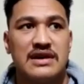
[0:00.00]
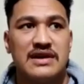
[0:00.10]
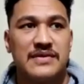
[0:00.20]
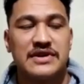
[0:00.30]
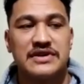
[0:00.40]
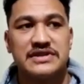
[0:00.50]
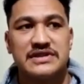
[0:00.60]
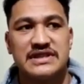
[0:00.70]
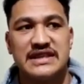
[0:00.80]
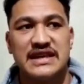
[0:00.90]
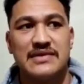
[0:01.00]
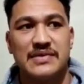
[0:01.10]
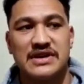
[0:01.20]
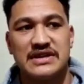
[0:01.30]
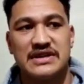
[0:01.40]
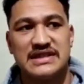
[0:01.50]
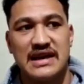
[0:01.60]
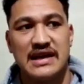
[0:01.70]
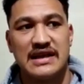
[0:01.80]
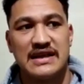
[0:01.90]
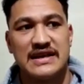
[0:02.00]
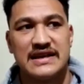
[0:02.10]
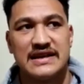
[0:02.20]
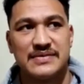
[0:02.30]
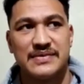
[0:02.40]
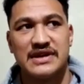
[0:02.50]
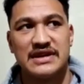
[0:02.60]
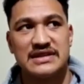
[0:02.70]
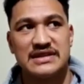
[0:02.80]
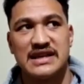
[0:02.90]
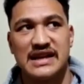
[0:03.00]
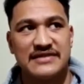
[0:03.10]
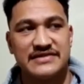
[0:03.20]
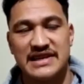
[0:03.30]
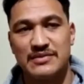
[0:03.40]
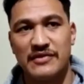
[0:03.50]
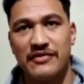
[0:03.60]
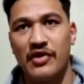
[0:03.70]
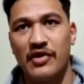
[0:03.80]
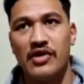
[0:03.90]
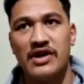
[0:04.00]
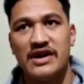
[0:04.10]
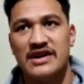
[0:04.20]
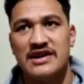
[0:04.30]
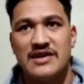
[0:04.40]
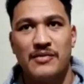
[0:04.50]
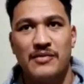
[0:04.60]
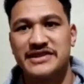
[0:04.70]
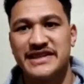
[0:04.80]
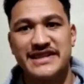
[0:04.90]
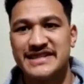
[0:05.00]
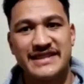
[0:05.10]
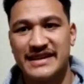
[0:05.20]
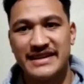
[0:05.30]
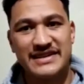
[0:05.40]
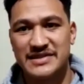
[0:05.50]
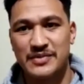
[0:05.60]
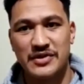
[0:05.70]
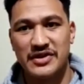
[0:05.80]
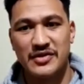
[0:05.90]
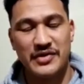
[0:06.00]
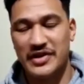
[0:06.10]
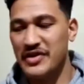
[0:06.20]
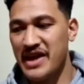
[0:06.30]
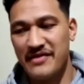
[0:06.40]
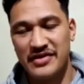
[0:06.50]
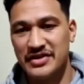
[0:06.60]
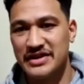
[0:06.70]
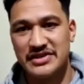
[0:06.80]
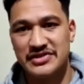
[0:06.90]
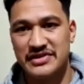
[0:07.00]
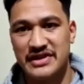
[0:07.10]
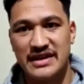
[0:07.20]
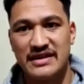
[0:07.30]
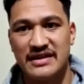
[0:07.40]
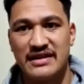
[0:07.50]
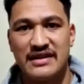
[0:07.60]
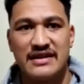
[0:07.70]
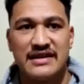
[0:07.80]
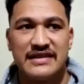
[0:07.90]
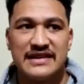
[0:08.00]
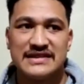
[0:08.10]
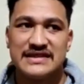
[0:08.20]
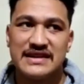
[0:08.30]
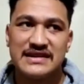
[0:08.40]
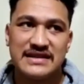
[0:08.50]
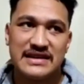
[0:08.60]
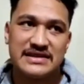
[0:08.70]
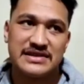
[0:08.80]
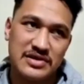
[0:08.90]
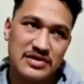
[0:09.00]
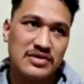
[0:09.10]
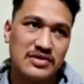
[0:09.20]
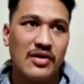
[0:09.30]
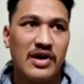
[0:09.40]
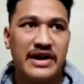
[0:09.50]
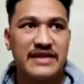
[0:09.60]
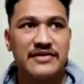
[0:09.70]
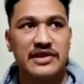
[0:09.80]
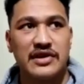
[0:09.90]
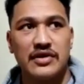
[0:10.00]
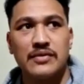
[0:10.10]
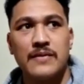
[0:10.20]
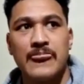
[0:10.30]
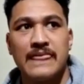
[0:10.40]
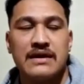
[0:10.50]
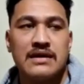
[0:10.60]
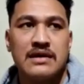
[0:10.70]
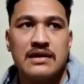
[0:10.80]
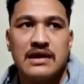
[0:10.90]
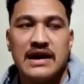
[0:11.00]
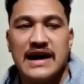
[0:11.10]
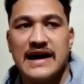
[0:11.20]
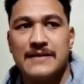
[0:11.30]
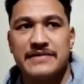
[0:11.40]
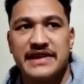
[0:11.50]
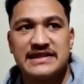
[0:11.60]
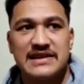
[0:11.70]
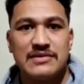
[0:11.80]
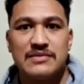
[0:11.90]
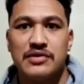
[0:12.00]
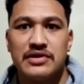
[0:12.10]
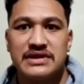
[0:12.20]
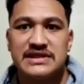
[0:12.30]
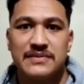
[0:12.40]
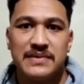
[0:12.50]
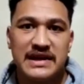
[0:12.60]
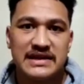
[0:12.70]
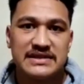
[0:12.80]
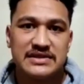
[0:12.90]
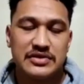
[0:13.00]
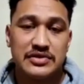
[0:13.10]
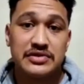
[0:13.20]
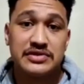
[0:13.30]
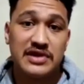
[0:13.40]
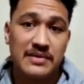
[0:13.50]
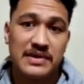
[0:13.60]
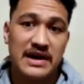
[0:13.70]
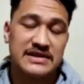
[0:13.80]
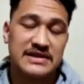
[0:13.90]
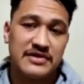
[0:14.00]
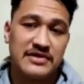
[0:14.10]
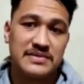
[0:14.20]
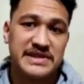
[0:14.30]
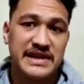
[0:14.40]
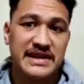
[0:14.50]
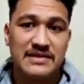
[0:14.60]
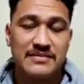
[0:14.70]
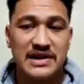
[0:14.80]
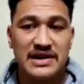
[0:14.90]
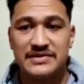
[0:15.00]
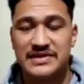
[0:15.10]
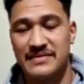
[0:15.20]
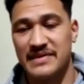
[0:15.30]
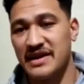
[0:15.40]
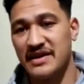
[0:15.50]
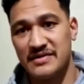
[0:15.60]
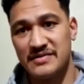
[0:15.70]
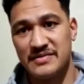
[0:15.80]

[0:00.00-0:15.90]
because like I've said before, boxing isn't the cleanest sport. We don't have a good history. There's things that still go on, even though things have been put into place to stop guys from cheating, but somehow